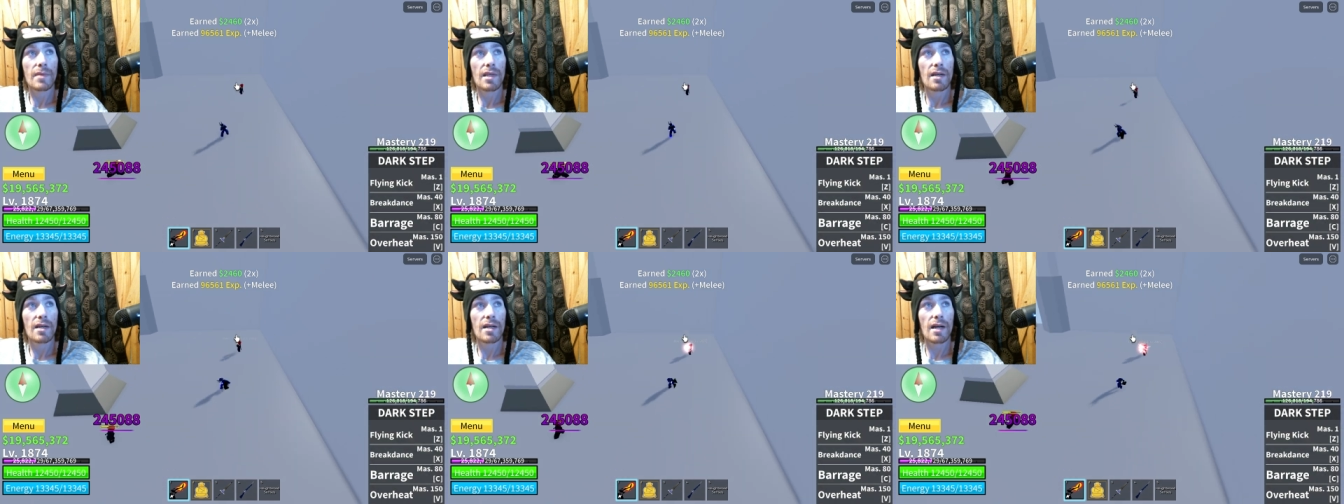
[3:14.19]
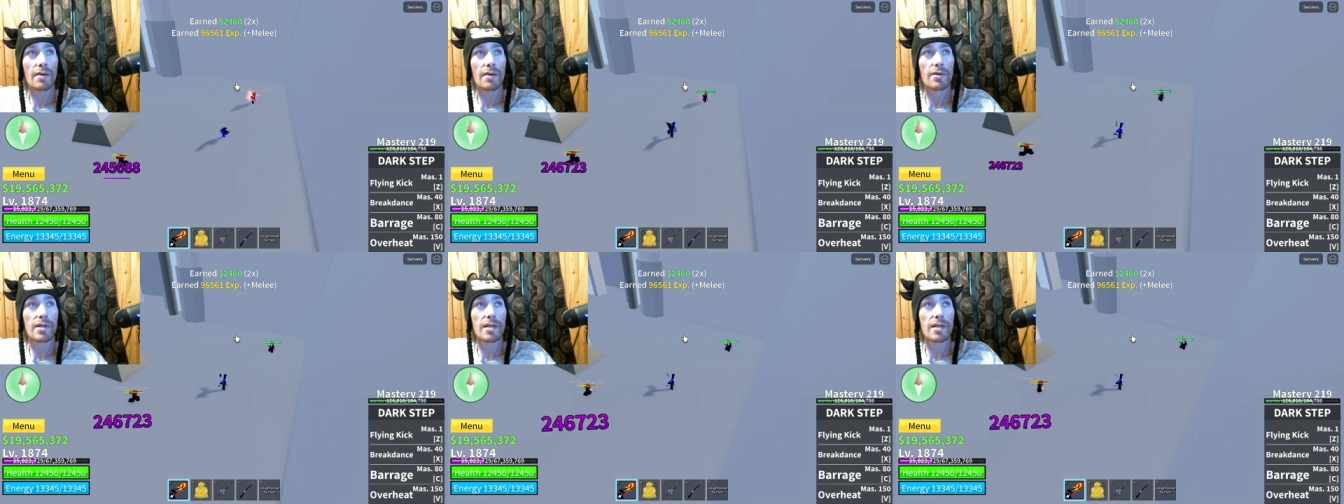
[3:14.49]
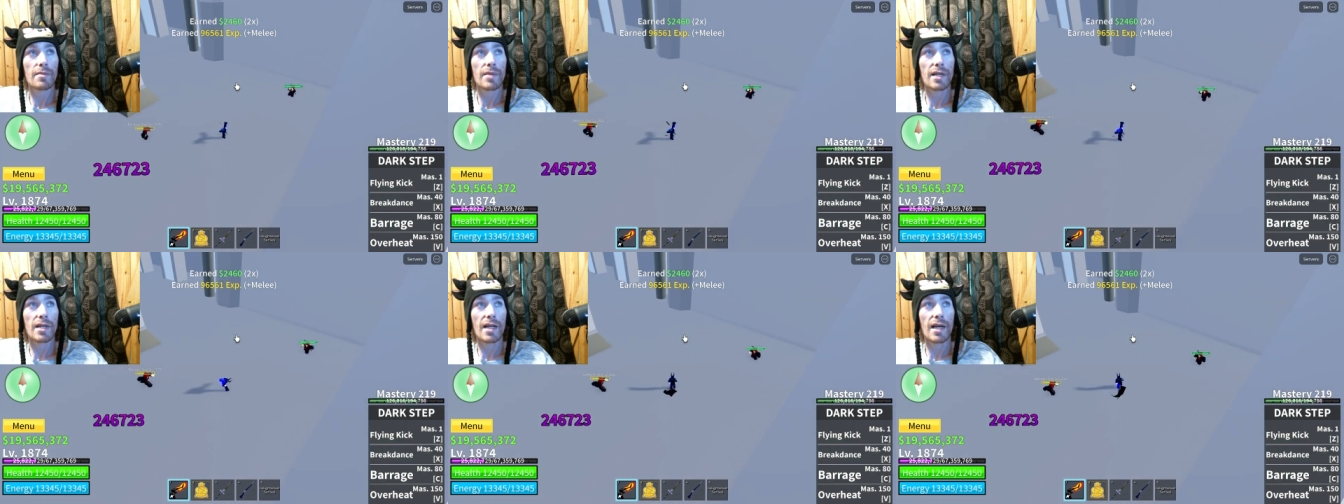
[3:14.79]
Not really,
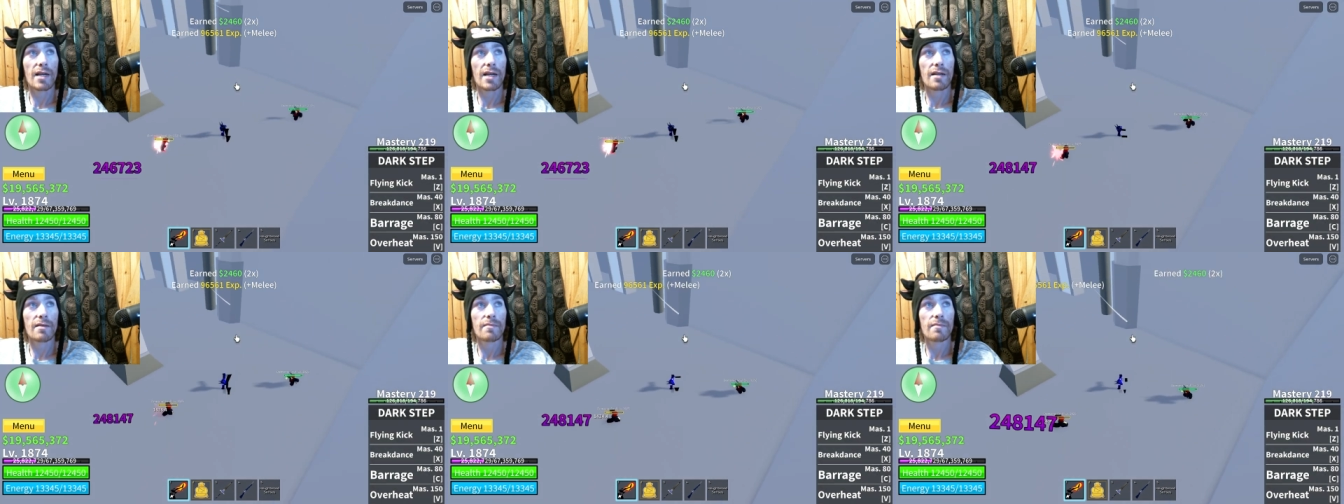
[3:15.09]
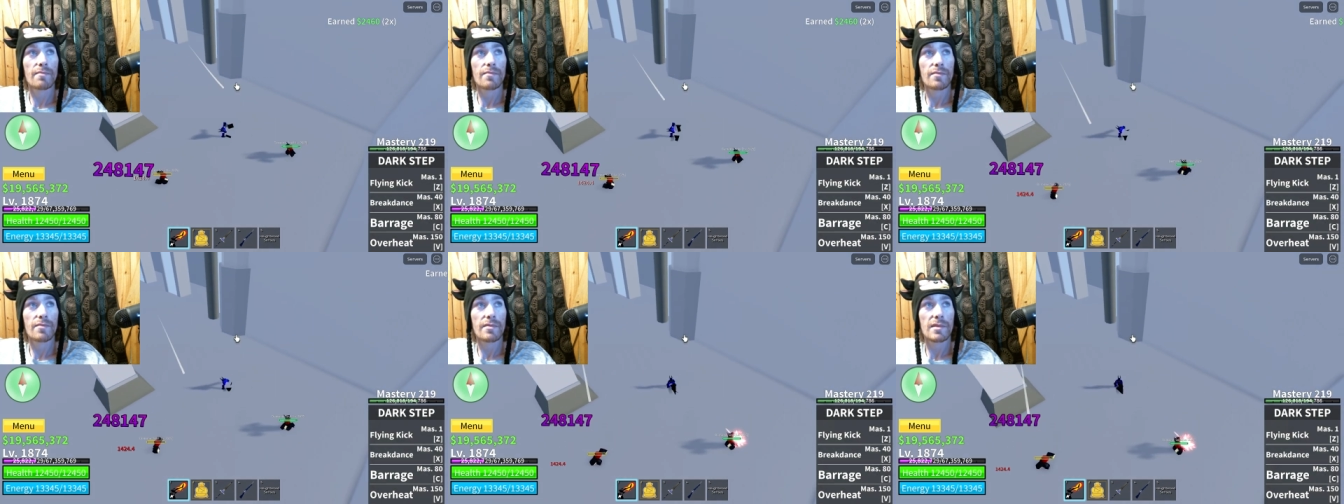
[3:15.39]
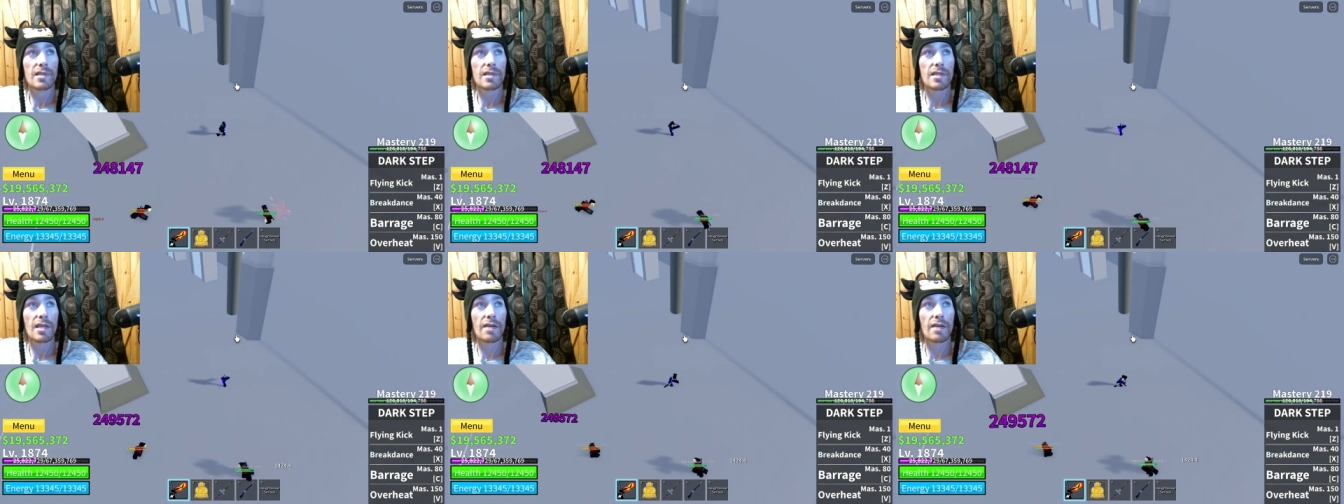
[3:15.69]
but like
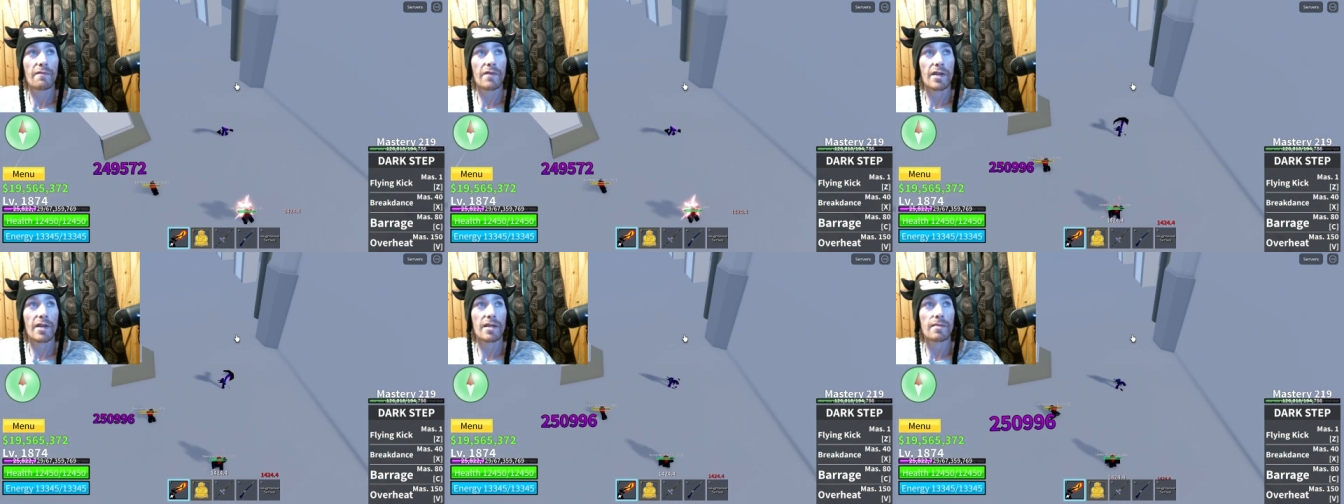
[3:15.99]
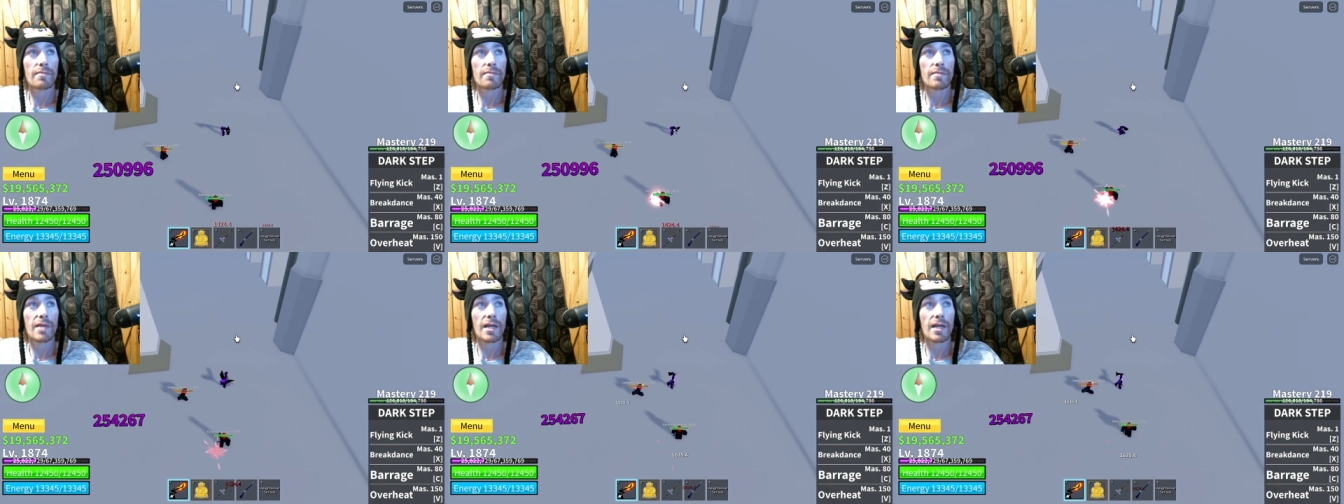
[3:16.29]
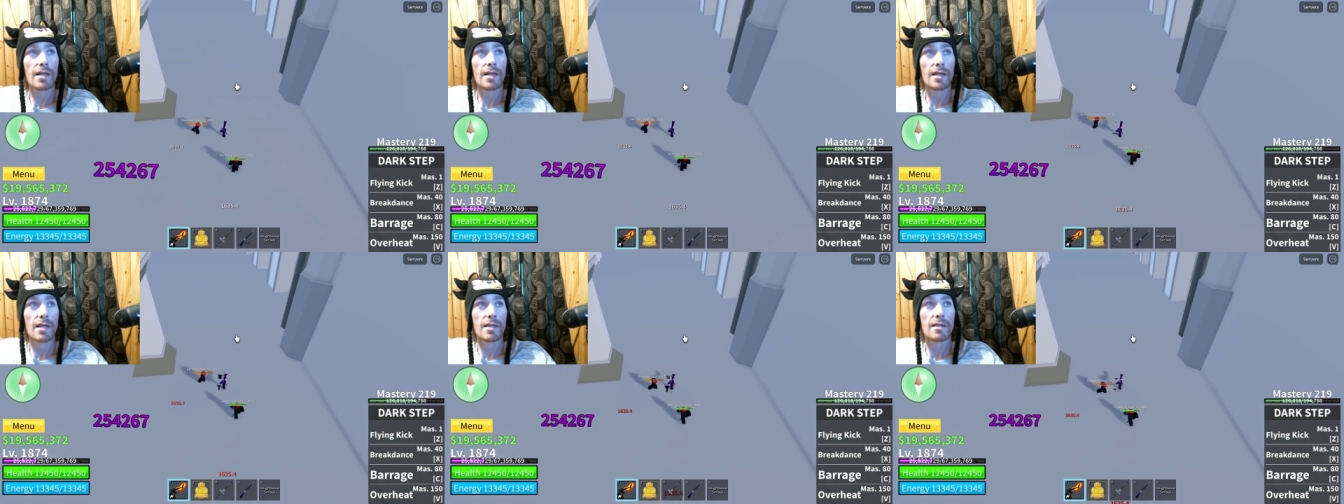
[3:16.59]
10 feet at
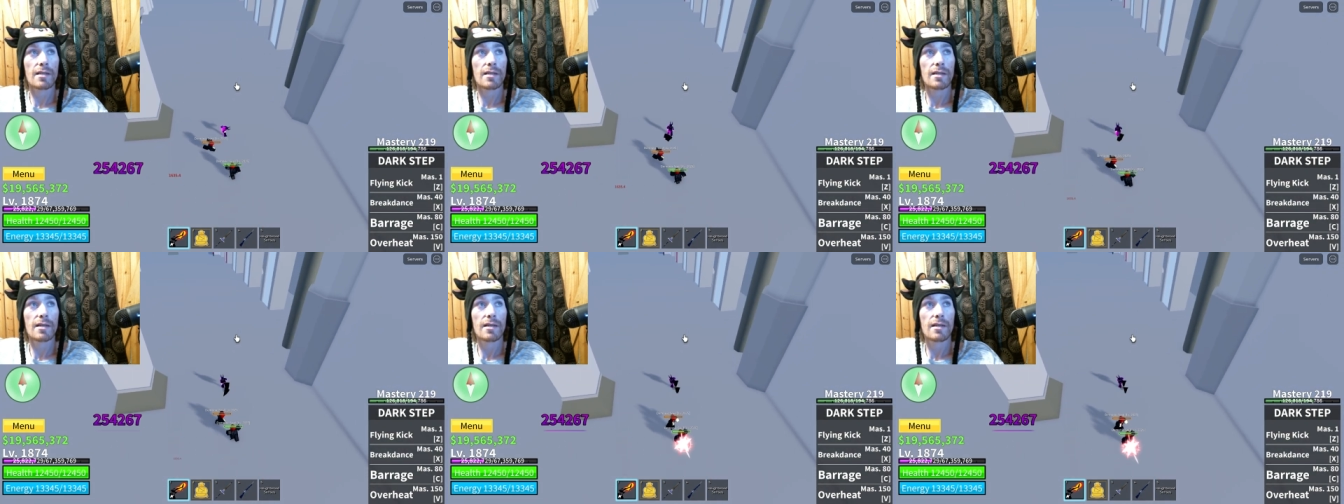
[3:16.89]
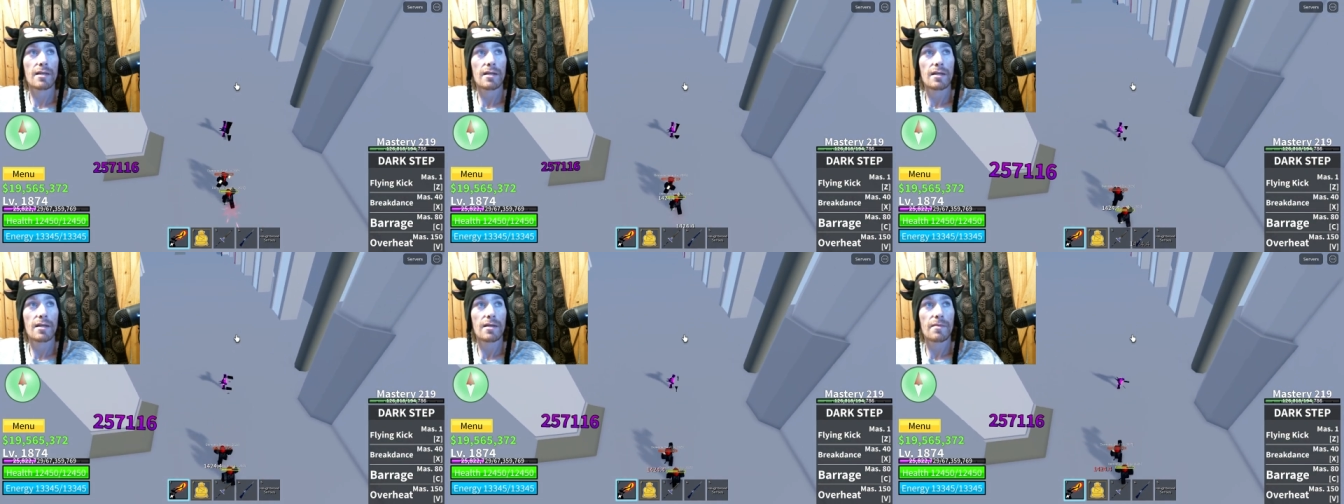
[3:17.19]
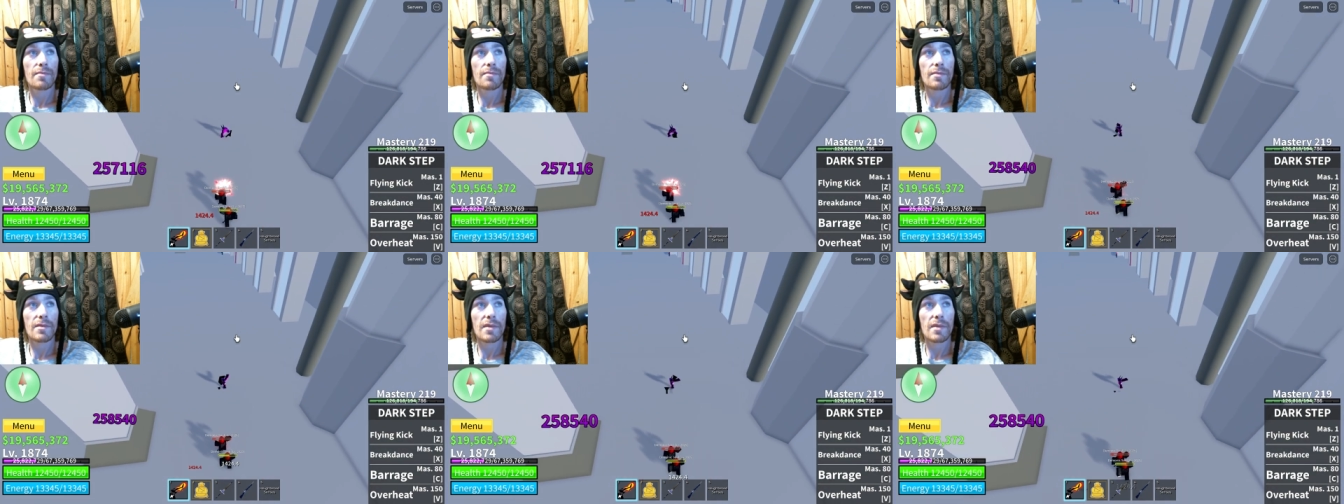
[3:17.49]
least.
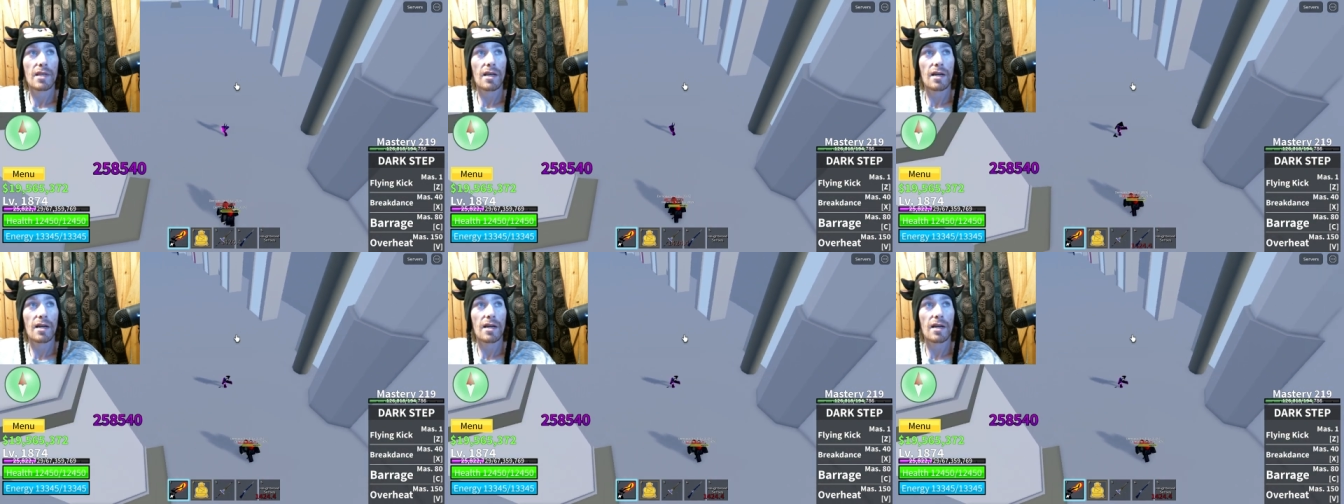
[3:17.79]
A